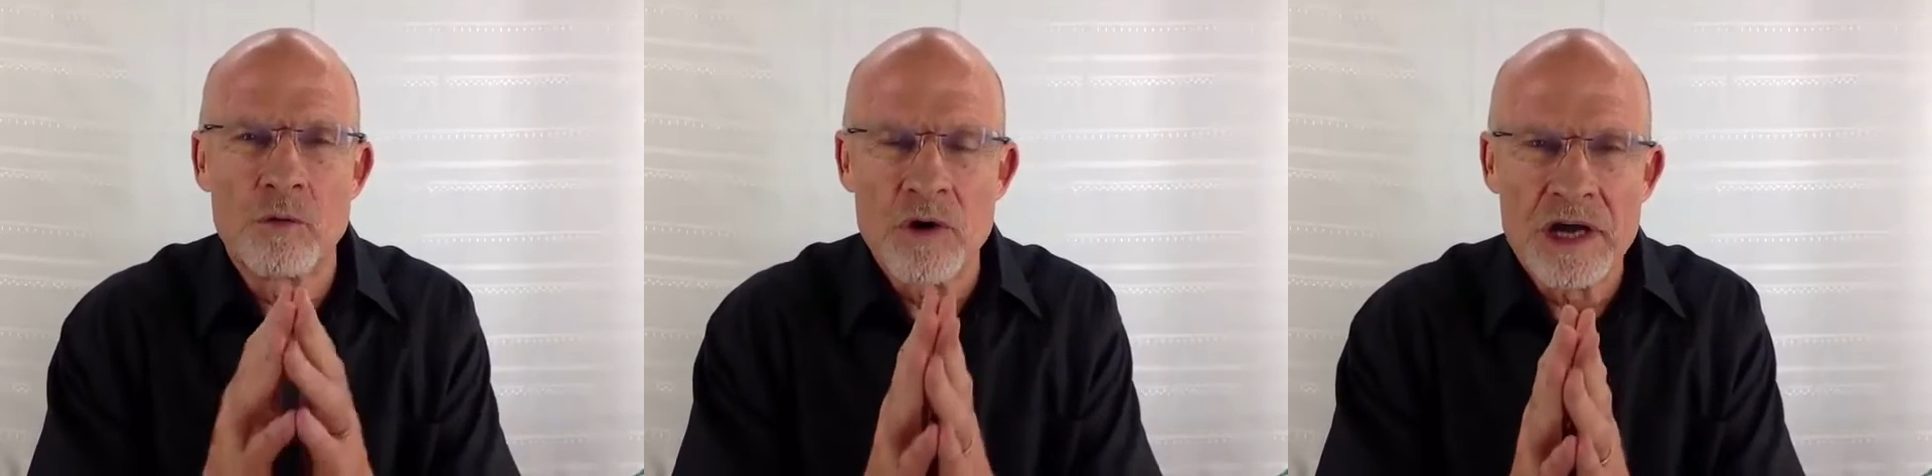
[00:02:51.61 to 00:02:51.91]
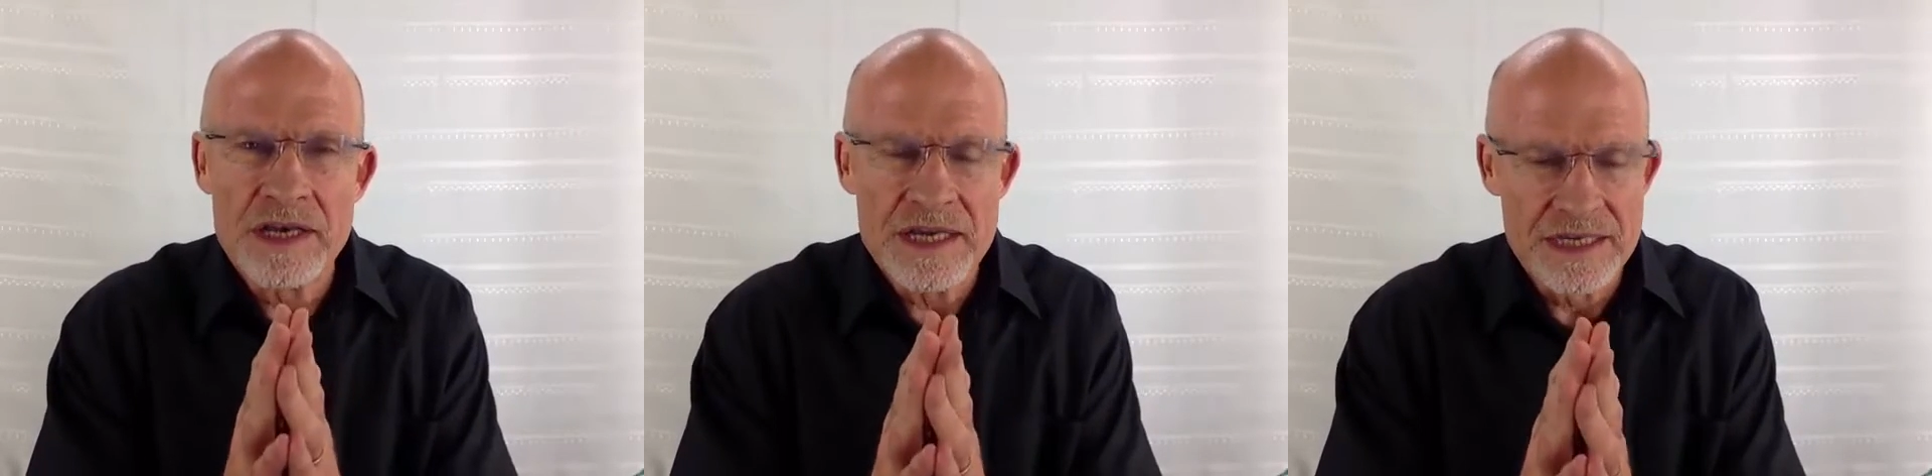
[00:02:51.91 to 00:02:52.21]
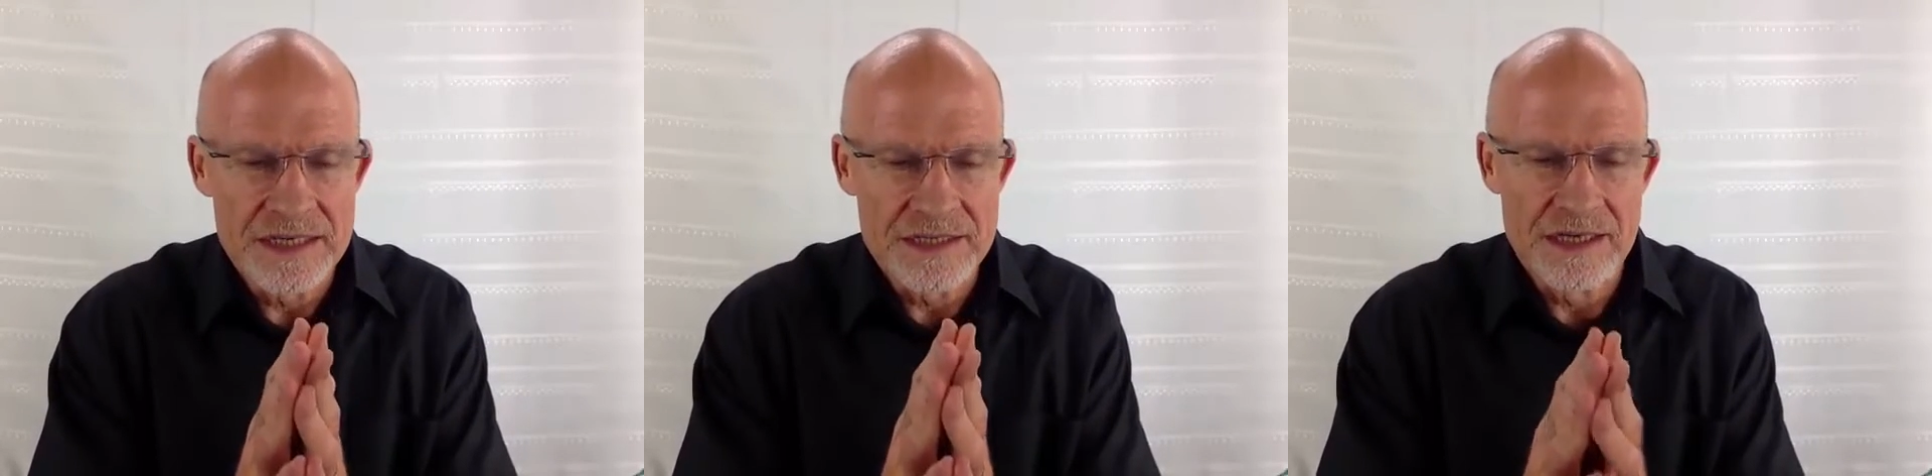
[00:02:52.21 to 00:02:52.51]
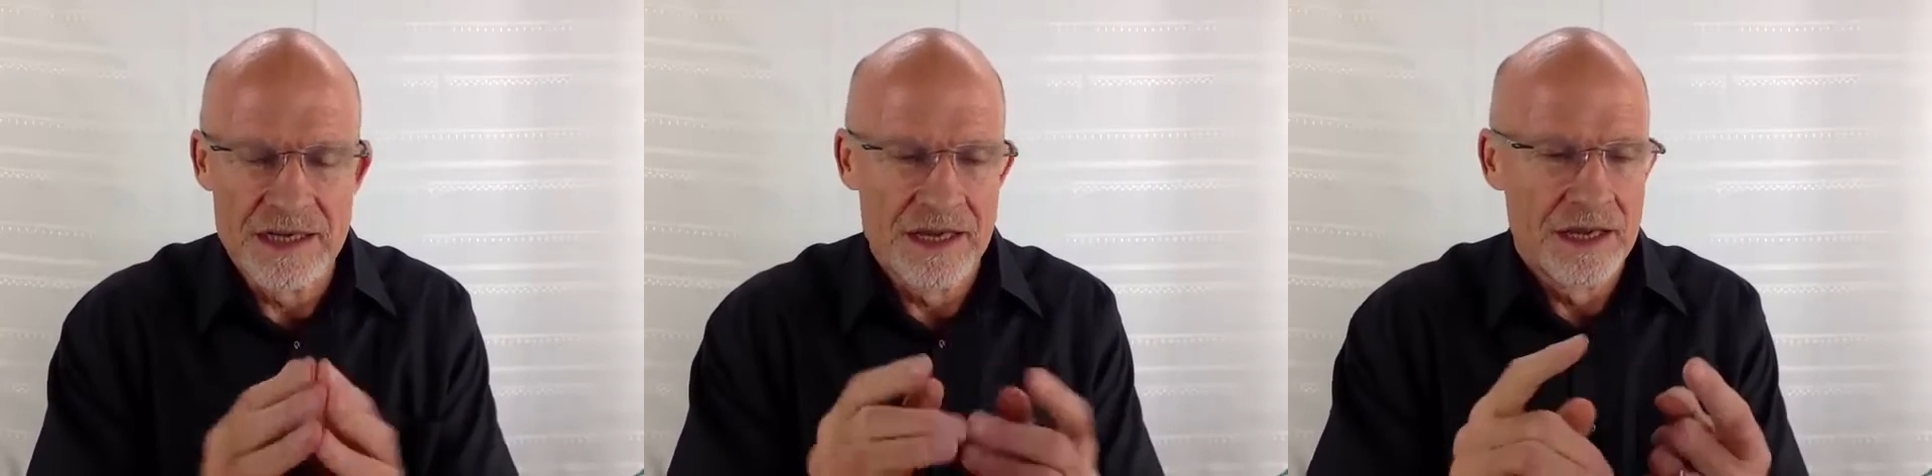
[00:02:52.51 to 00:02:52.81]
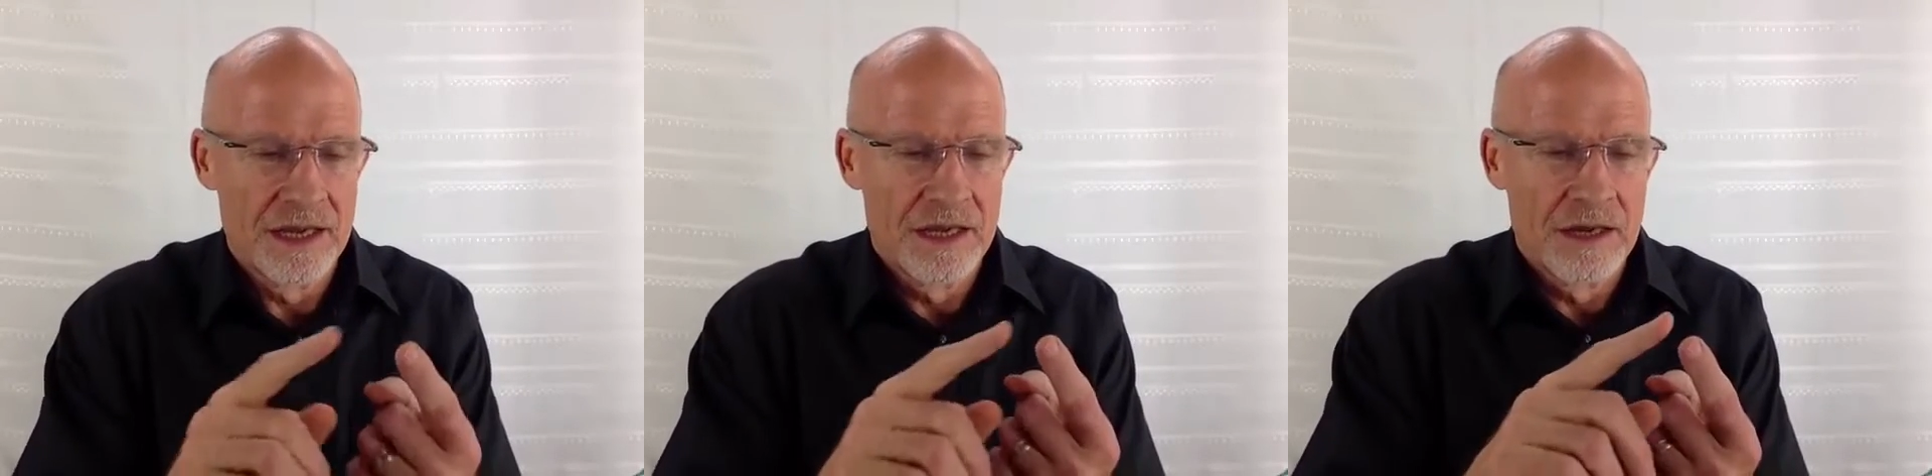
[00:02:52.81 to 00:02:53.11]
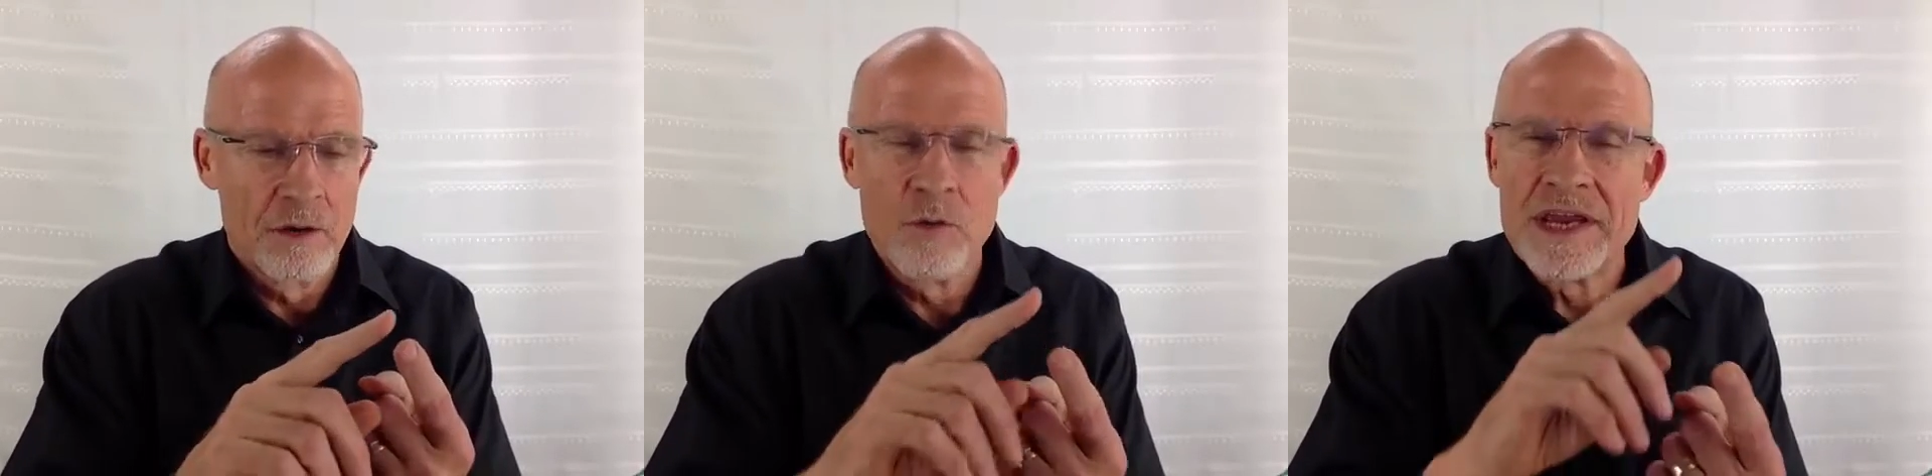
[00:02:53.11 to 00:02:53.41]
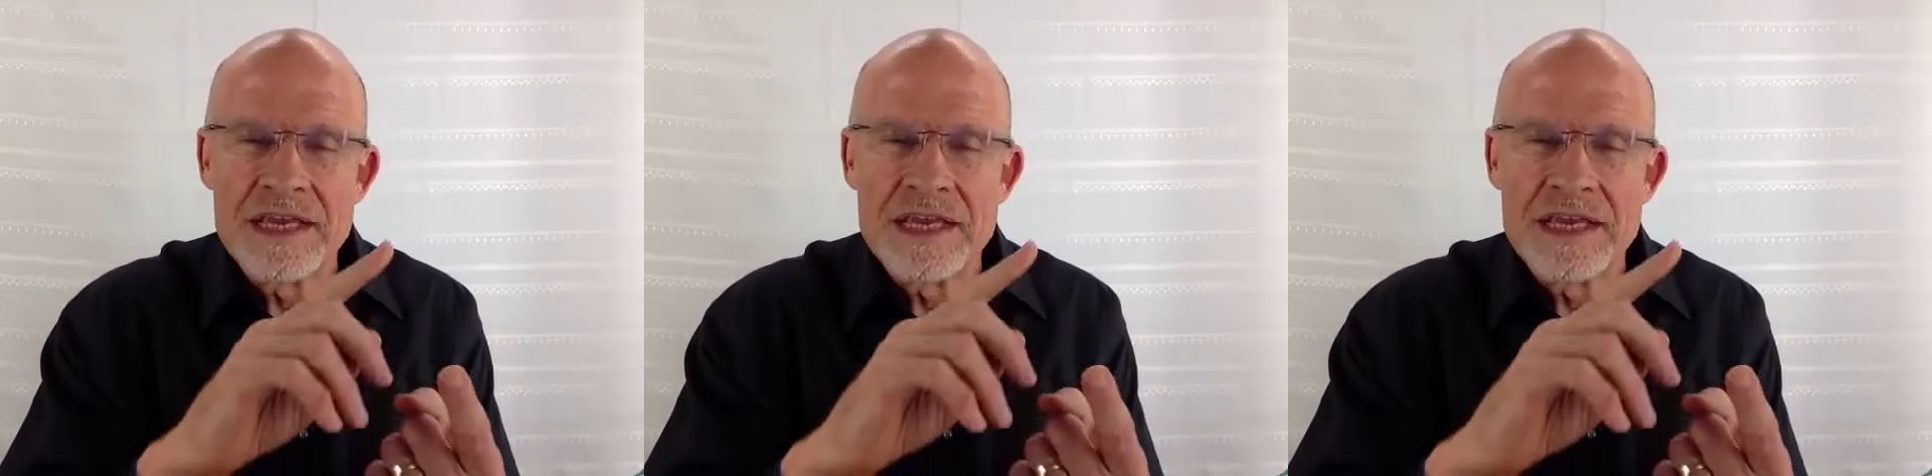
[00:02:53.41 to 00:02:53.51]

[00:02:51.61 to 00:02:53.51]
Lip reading: One is we